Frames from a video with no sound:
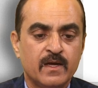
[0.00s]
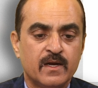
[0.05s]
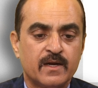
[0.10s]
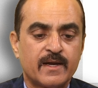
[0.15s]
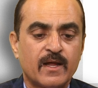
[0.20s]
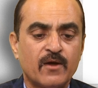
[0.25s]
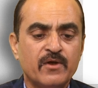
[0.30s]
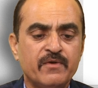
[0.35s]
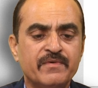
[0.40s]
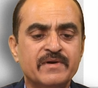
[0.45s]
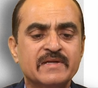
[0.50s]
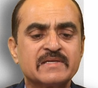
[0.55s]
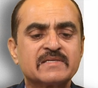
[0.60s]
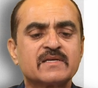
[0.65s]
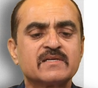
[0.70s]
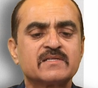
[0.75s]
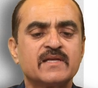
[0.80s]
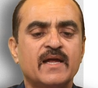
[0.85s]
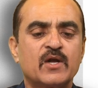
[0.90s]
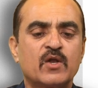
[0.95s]
Now, if we
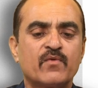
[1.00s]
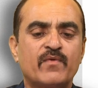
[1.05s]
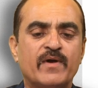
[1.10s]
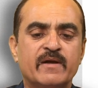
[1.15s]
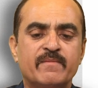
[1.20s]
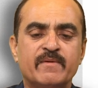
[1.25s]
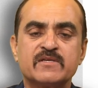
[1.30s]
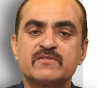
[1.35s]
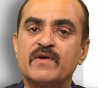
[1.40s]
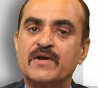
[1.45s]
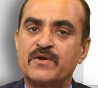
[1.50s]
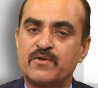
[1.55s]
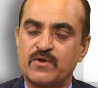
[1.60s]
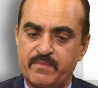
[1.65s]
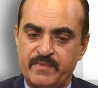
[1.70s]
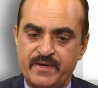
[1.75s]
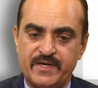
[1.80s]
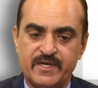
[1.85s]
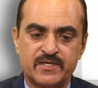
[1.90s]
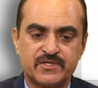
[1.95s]
discuss the endophyte based
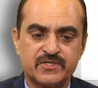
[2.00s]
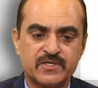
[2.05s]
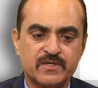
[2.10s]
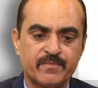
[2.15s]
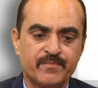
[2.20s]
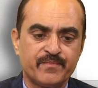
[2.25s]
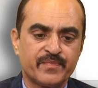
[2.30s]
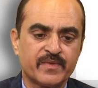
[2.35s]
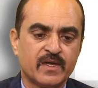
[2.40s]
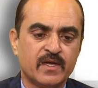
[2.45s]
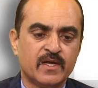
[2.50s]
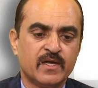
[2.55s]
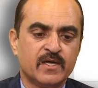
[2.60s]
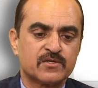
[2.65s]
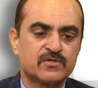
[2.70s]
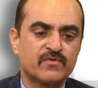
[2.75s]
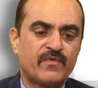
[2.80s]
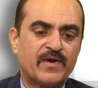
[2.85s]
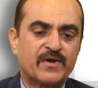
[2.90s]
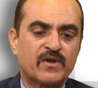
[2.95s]
phytoremediation.
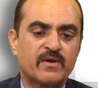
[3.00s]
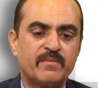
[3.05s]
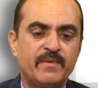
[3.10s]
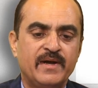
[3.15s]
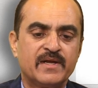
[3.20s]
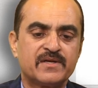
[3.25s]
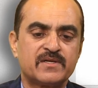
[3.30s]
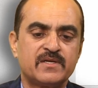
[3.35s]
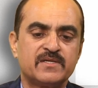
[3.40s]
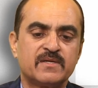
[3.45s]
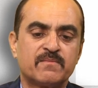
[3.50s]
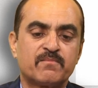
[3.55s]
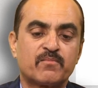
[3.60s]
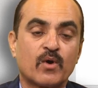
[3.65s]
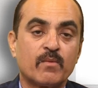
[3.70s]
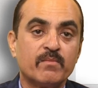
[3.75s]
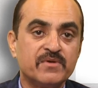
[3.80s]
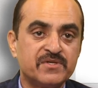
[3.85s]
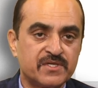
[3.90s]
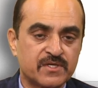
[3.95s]
So, phytoremediation is a
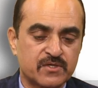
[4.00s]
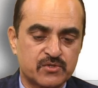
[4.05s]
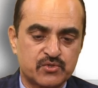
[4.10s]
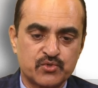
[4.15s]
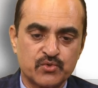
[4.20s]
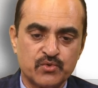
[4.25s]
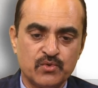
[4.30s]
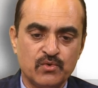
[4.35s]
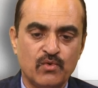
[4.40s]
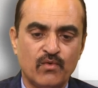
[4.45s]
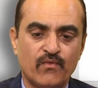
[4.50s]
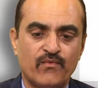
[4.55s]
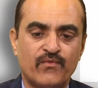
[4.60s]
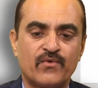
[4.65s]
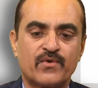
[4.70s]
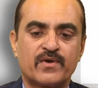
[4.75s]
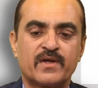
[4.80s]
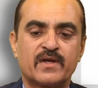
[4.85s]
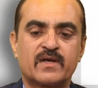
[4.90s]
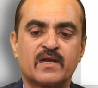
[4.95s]
promising tool
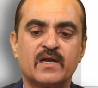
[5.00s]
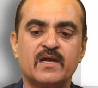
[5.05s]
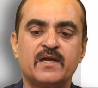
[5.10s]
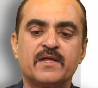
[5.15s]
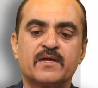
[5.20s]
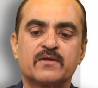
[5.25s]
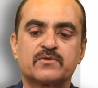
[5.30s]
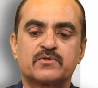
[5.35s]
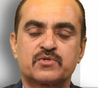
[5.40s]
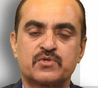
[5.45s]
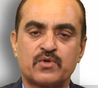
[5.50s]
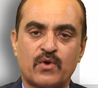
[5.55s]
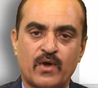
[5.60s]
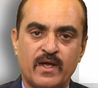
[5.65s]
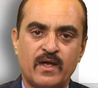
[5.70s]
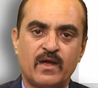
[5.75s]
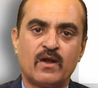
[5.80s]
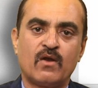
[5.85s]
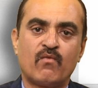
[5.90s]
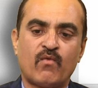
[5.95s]
for cleaning
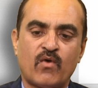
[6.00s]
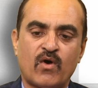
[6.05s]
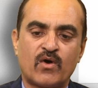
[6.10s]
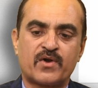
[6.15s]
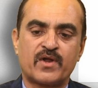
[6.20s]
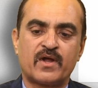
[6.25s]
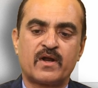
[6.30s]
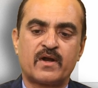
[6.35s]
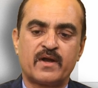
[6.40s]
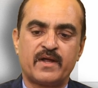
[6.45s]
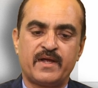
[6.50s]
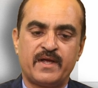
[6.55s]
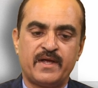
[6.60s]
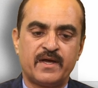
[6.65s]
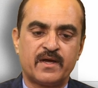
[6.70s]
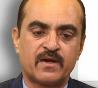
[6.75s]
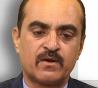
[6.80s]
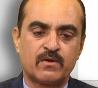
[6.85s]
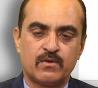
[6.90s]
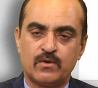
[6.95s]
soil, water,
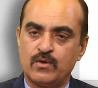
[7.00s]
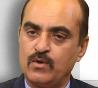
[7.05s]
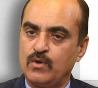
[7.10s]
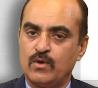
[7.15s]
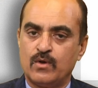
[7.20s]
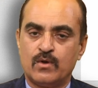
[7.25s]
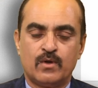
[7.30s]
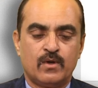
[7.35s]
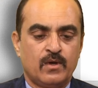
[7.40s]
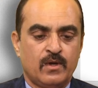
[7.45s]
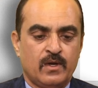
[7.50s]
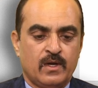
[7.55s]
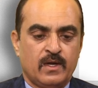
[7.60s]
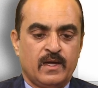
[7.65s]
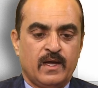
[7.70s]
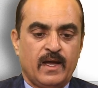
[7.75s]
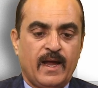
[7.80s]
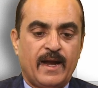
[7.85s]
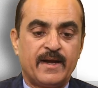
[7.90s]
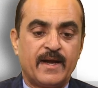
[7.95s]
air,
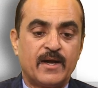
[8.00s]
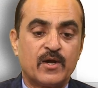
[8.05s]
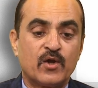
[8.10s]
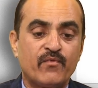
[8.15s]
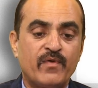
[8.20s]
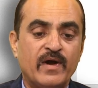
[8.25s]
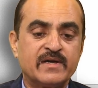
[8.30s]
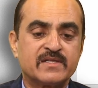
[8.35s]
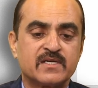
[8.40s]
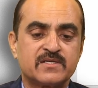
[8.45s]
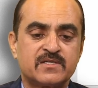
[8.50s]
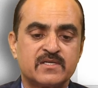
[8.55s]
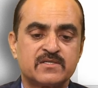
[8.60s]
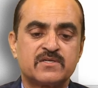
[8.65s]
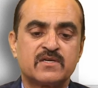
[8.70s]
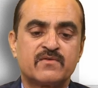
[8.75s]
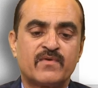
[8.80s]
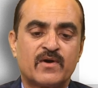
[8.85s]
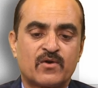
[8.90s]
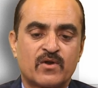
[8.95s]
and endophytes
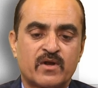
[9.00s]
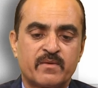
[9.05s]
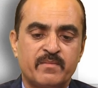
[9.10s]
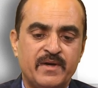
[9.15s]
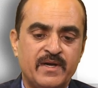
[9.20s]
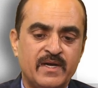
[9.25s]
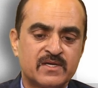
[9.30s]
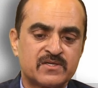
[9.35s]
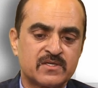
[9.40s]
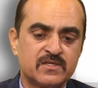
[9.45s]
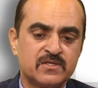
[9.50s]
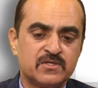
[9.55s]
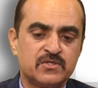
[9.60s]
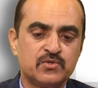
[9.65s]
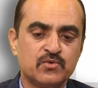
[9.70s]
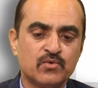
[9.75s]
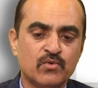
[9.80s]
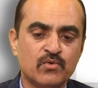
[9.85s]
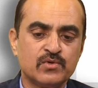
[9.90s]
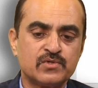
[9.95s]
assisted phytoremediation is
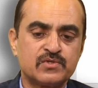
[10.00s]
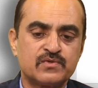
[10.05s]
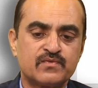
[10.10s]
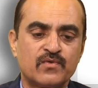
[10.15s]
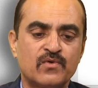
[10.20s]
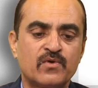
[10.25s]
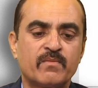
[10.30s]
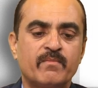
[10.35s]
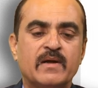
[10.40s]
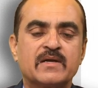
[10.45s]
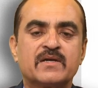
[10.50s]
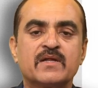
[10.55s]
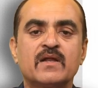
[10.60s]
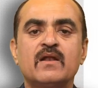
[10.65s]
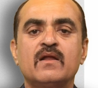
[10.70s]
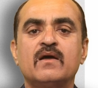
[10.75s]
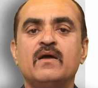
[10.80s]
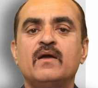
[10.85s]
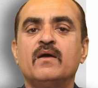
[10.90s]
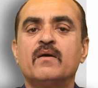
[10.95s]
used for
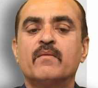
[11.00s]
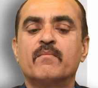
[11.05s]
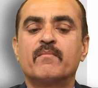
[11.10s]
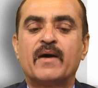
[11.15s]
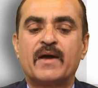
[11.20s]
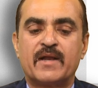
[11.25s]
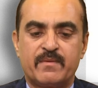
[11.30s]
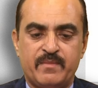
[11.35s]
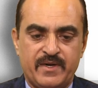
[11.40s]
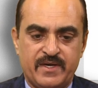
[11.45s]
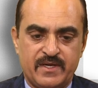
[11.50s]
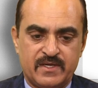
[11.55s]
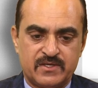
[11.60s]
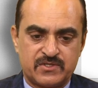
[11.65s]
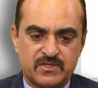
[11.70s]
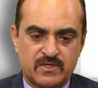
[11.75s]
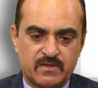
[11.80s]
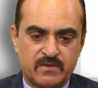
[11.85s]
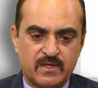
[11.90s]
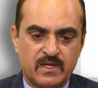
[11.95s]
metal
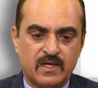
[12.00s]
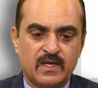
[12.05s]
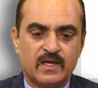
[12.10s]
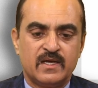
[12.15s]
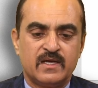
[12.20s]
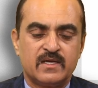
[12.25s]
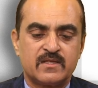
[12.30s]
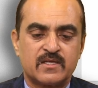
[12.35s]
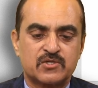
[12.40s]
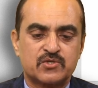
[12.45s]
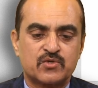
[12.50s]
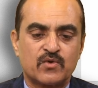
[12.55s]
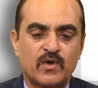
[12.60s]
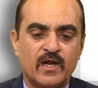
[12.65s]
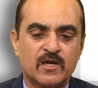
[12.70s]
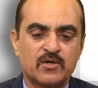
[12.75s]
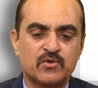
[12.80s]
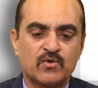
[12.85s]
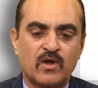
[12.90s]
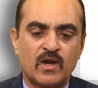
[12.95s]
bioremediation in the
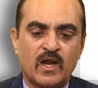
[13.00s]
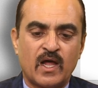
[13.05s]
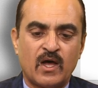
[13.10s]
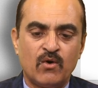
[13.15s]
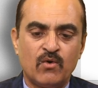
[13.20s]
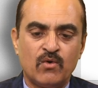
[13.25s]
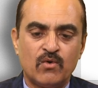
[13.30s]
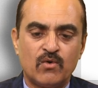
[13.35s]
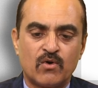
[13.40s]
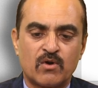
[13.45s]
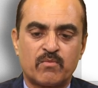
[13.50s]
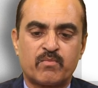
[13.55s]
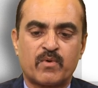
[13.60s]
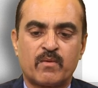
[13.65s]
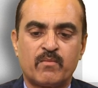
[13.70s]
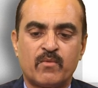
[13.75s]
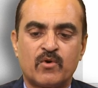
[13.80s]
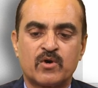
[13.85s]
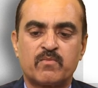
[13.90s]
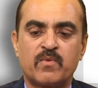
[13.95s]
soil to allow or
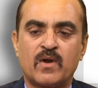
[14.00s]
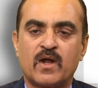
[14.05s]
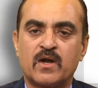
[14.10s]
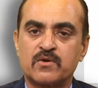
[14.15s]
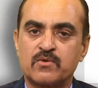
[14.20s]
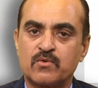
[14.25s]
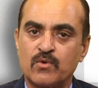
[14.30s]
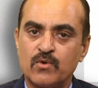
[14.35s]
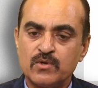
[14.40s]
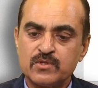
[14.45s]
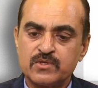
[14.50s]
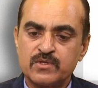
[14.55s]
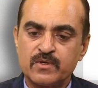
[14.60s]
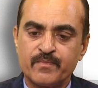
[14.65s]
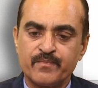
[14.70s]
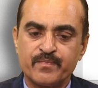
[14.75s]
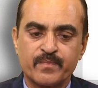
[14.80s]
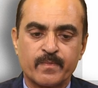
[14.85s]
promote plant growth